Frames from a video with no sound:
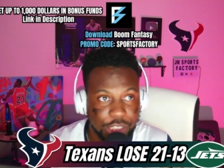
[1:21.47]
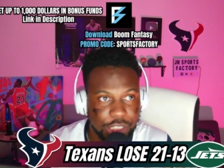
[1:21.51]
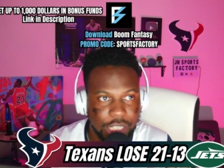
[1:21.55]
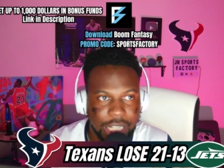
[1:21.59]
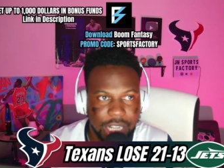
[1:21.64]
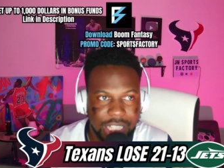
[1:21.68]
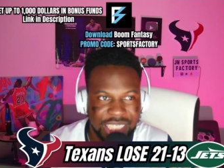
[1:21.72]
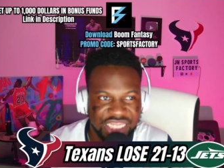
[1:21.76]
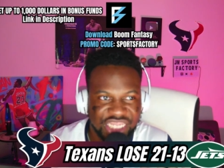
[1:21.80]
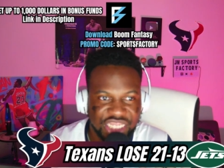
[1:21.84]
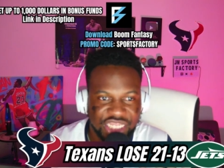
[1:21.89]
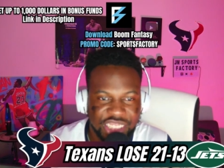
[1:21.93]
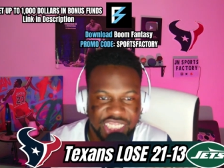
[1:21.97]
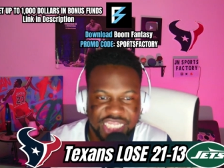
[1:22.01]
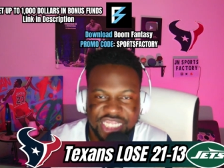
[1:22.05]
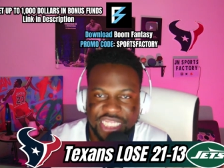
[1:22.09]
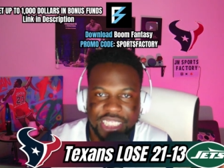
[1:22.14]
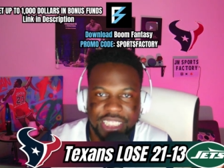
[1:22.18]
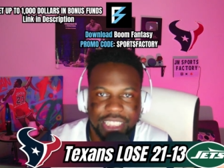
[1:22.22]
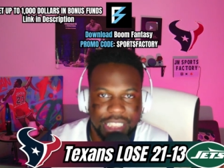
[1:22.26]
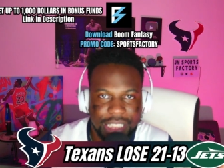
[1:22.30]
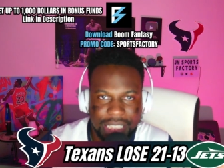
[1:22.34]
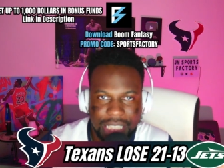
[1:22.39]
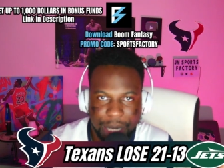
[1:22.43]

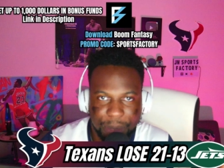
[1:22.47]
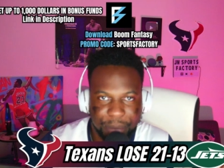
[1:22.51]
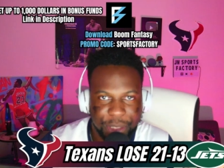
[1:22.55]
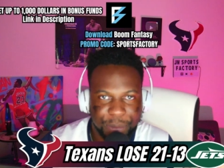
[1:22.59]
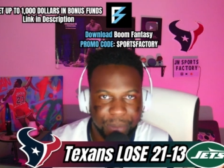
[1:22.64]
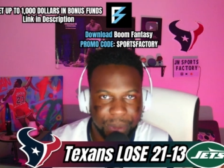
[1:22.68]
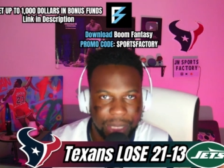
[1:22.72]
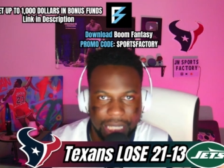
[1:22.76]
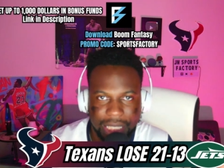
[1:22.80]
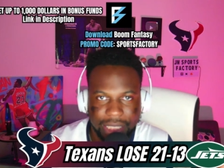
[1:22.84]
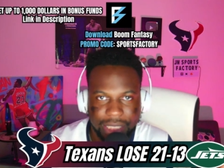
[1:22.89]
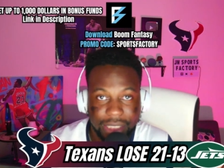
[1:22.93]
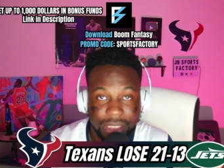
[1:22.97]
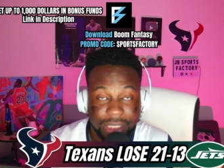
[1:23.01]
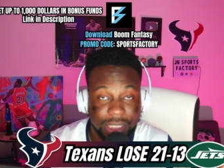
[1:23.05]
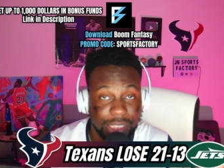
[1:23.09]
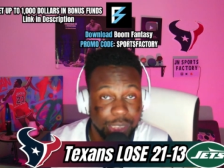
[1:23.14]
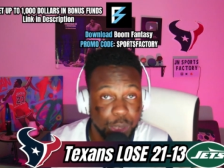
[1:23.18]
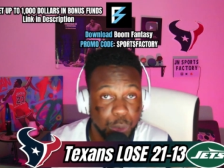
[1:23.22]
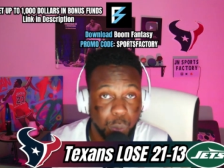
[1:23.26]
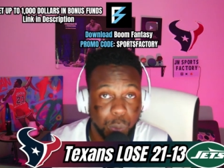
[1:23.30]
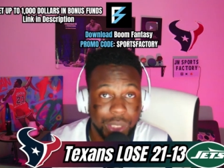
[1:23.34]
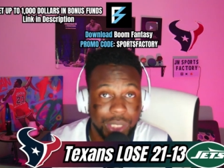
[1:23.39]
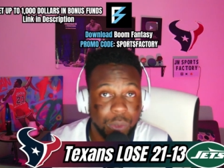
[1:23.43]
consistently not been playing good
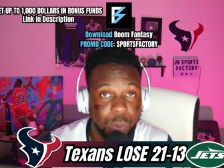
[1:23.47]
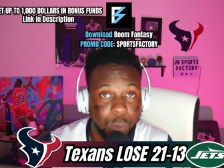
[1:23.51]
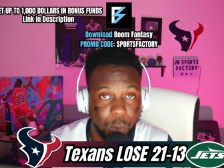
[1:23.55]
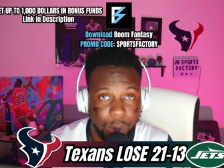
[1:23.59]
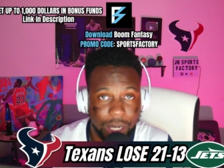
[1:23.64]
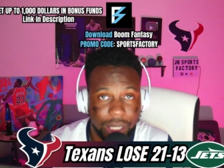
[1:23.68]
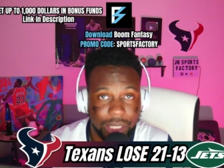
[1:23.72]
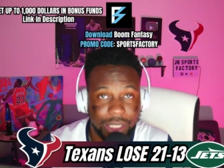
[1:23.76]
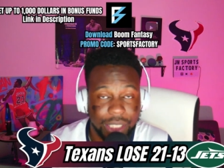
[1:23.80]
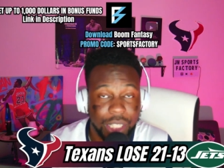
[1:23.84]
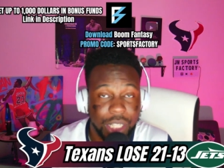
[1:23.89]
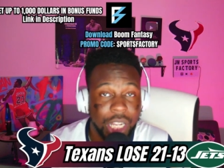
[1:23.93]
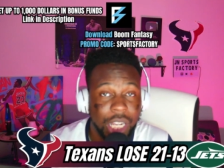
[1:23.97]
since week one.